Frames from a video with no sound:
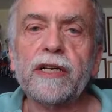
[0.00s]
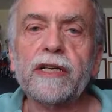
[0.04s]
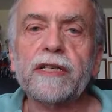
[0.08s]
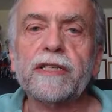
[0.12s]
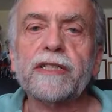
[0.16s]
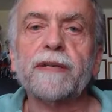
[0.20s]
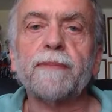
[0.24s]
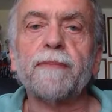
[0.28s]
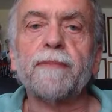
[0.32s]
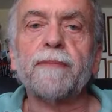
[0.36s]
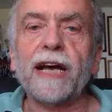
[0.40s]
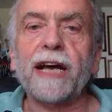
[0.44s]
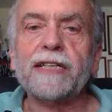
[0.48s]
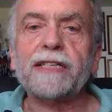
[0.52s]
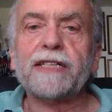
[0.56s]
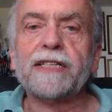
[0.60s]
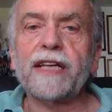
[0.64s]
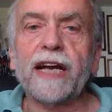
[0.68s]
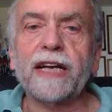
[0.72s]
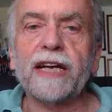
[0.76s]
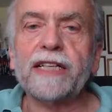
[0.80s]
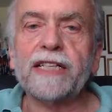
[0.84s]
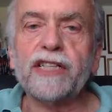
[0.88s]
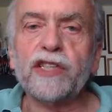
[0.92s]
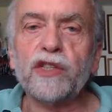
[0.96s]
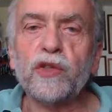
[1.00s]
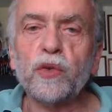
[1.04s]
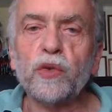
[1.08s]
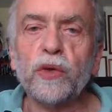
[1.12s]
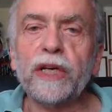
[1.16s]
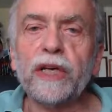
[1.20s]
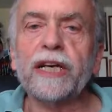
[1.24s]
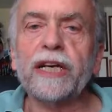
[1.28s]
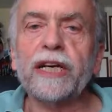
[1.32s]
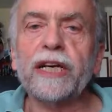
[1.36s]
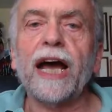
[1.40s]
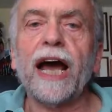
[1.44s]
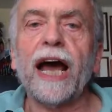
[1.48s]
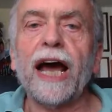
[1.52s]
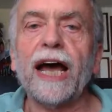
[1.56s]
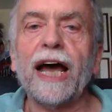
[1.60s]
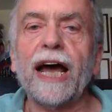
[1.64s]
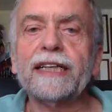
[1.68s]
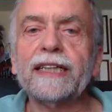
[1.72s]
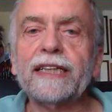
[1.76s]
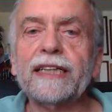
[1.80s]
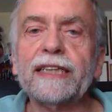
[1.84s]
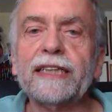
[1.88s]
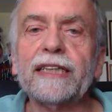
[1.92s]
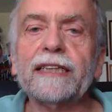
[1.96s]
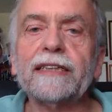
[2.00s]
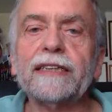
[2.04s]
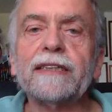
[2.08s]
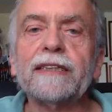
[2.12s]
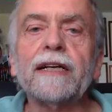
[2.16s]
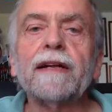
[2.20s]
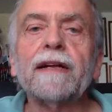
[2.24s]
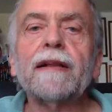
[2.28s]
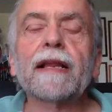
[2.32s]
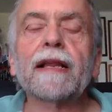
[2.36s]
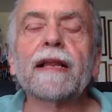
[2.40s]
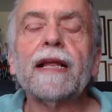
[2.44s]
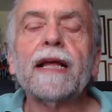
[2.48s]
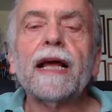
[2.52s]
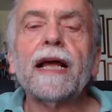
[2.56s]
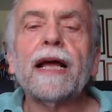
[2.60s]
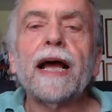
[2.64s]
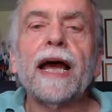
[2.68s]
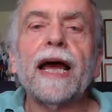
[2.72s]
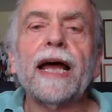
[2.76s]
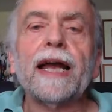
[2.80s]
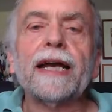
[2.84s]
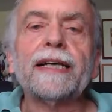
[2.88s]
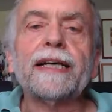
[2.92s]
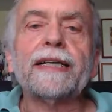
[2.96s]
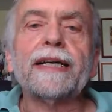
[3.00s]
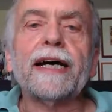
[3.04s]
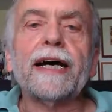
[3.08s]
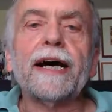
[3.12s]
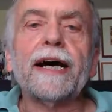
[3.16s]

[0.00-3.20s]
Sebastian is doing, I did it. And